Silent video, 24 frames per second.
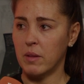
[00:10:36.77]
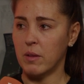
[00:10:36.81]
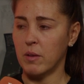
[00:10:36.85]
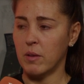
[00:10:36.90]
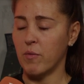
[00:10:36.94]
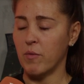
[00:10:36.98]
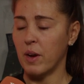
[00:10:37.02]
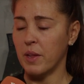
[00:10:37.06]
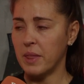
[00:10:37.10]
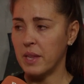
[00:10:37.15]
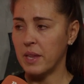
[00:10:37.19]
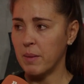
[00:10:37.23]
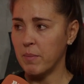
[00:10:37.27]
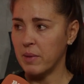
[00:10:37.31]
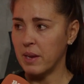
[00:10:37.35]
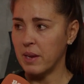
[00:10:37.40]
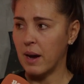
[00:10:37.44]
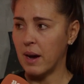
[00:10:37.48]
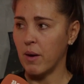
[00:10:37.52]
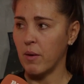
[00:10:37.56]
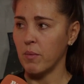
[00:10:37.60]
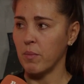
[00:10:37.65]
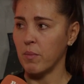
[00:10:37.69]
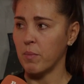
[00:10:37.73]
run them
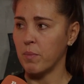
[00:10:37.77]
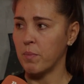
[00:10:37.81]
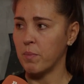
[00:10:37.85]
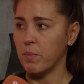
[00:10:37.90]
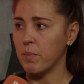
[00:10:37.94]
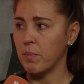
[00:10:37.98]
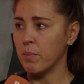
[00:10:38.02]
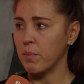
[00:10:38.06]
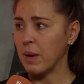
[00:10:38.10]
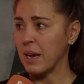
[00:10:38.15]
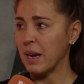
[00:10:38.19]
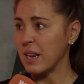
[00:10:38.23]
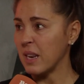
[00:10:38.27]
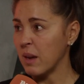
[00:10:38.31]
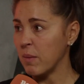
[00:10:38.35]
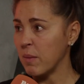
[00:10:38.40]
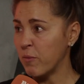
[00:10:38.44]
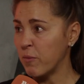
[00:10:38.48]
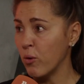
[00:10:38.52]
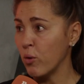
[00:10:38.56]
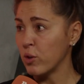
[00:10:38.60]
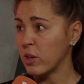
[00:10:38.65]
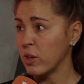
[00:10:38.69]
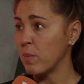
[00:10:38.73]
down, make them,
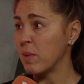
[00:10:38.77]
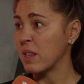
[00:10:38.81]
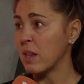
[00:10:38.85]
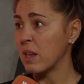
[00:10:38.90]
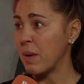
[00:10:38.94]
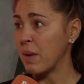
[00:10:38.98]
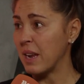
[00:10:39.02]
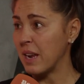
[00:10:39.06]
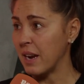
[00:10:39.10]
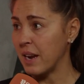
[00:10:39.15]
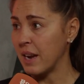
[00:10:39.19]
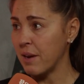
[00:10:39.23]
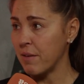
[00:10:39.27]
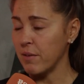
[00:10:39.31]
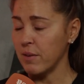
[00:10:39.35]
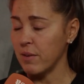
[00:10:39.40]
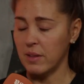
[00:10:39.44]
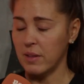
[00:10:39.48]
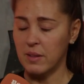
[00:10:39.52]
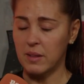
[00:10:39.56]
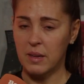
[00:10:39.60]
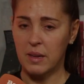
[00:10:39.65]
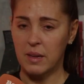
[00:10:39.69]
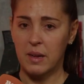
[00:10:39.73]
force them into making
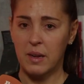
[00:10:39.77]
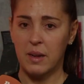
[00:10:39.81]
errors.